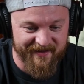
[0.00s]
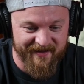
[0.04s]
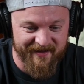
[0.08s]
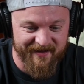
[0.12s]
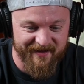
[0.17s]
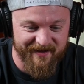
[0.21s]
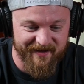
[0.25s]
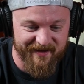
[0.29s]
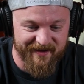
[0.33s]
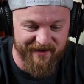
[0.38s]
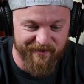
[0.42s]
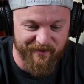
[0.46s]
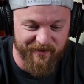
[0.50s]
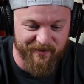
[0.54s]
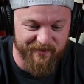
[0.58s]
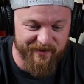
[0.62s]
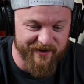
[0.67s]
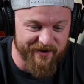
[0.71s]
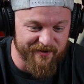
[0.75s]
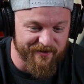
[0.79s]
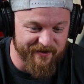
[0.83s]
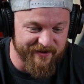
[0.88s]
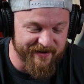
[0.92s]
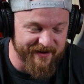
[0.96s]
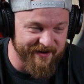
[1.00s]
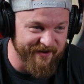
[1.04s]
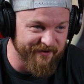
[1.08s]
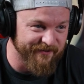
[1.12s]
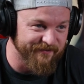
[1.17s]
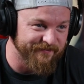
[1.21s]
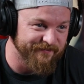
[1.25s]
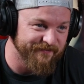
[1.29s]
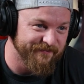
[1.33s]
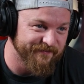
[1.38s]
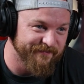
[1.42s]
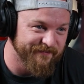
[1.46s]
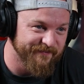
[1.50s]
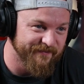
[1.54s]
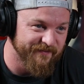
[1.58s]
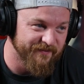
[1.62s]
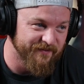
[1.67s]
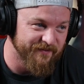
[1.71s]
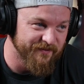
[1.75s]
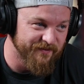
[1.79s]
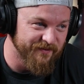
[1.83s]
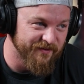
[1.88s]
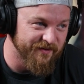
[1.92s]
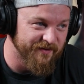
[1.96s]
are we going now?
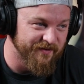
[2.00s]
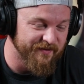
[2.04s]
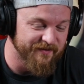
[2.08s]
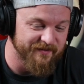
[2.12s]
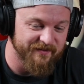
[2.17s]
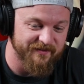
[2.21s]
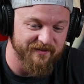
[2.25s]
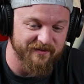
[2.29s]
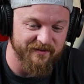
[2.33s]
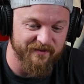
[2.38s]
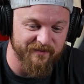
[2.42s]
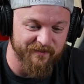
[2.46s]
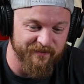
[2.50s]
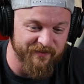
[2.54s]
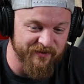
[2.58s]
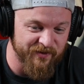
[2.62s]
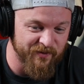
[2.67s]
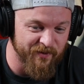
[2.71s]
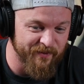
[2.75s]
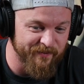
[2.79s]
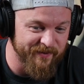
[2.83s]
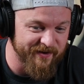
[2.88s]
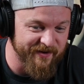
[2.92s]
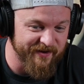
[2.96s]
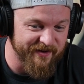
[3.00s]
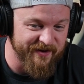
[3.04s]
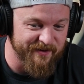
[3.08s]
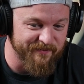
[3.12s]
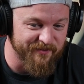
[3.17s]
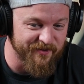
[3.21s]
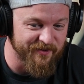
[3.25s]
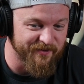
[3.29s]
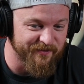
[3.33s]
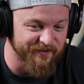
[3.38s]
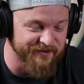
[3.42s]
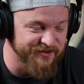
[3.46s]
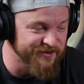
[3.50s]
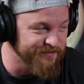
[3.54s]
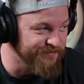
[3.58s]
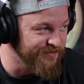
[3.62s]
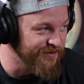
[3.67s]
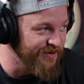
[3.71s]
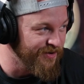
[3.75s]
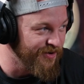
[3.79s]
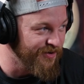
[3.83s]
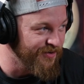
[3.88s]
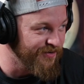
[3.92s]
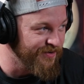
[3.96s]
You want me to keep going with Jim
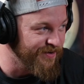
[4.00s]
Cock?